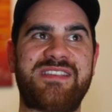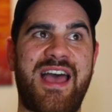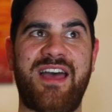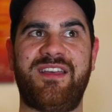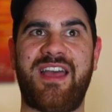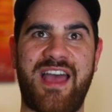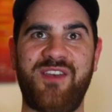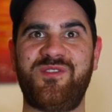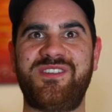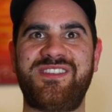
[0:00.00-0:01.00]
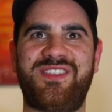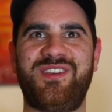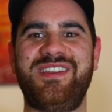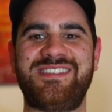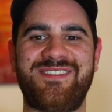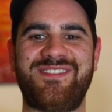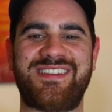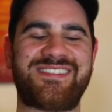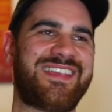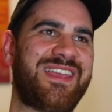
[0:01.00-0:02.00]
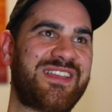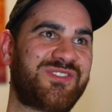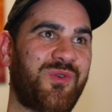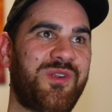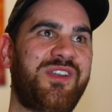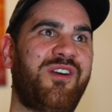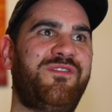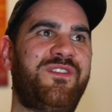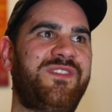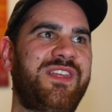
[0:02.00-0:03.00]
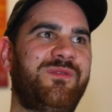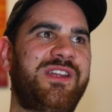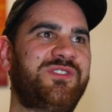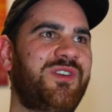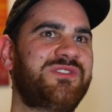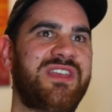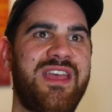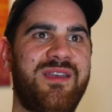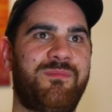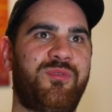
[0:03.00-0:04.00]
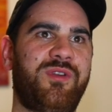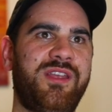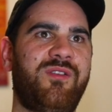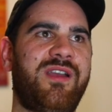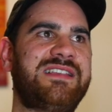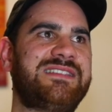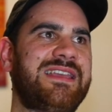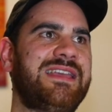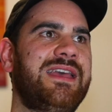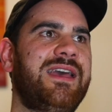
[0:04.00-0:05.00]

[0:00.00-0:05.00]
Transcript: 137 to see. It's already got 15 retros. Pretty crazy.